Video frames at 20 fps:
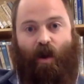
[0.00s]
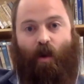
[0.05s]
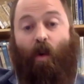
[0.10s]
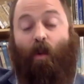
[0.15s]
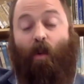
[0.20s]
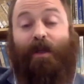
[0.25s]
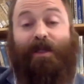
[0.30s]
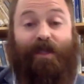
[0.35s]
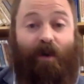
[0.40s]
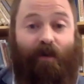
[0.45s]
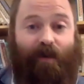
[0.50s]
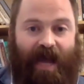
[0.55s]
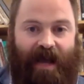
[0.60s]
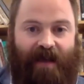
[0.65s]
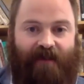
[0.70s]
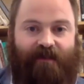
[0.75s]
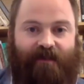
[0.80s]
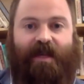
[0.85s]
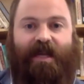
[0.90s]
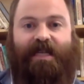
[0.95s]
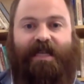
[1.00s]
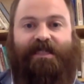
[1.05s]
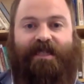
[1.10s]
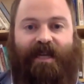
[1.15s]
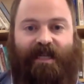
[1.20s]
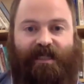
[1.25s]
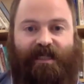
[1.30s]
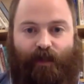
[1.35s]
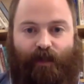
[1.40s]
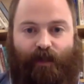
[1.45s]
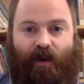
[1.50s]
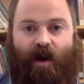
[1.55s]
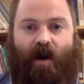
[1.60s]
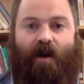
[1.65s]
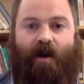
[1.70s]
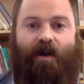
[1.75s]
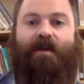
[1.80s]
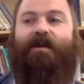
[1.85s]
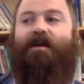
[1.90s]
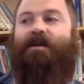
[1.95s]
What we don't have is an expert
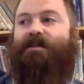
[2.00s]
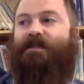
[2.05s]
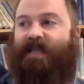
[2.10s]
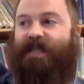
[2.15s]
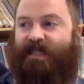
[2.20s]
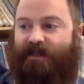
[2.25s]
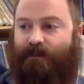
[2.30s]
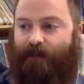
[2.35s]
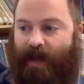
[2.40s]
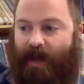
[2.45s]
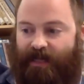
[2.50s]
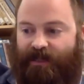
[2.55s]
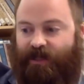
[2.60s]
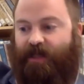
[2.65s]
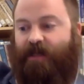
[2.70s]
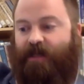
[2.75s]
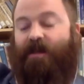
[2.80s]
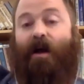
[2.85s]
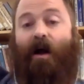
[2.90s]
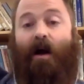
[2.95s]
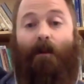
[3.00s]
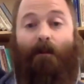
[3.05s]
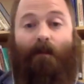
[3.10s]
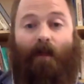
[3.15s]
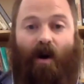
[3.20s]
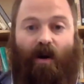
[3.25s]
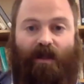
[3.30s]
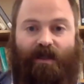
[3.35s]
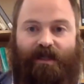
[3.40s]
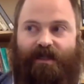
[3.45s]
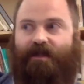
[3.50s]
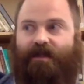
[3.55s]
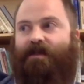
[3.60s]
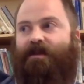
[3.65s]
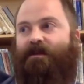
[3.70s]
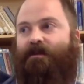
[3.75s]
on sex magic amongst